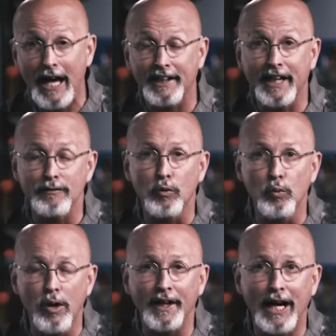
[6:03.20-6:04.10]
I could have a
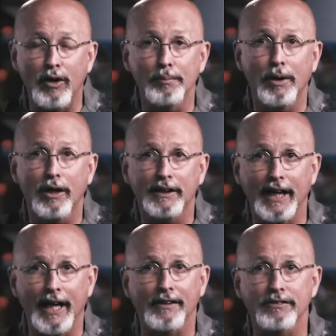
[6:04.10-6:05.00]
one-hour
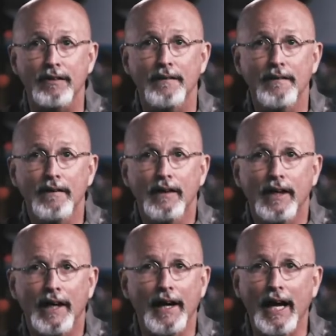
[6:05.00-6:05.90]
broadcast,
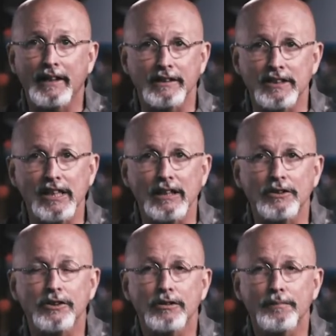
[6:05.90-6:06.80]
and I could
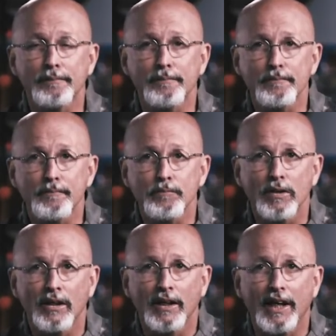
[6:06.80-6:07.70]
teach.
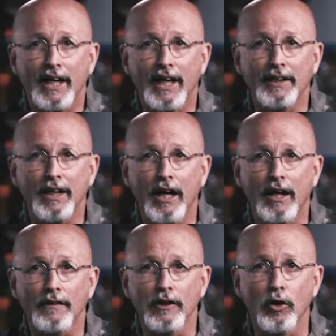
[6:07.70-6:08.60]
And
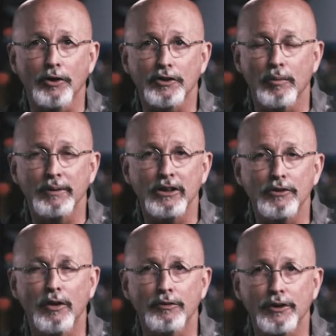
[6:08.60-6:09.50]
the Lord told me, you
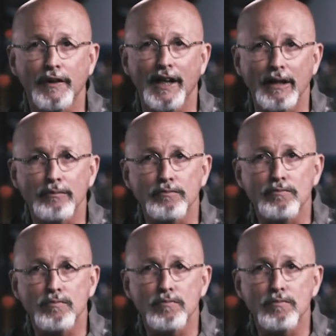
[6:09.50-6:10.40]
don't do that.
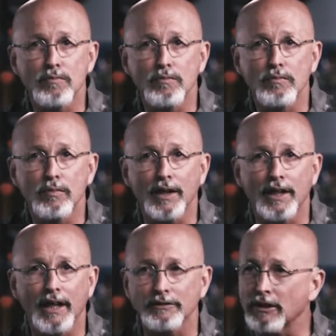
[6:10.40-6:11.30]

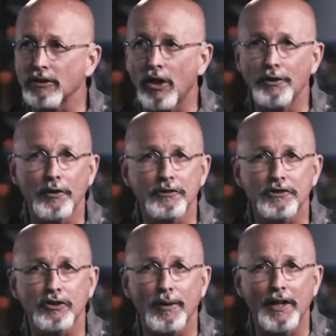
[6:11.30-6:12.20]
And I was like, no, this
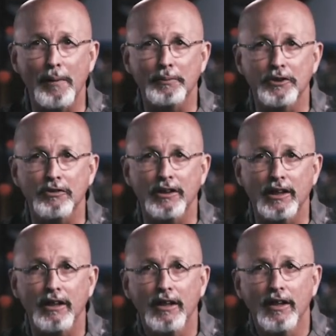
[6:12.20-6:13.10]
is a great
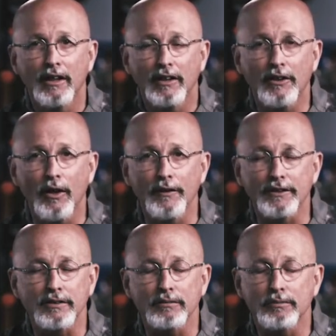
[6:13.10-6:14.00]
opportunity. And all
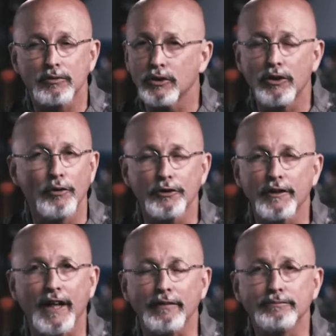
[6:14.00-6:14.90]
this, you don't do
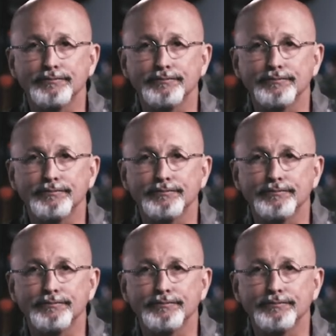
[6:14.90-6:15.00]
that.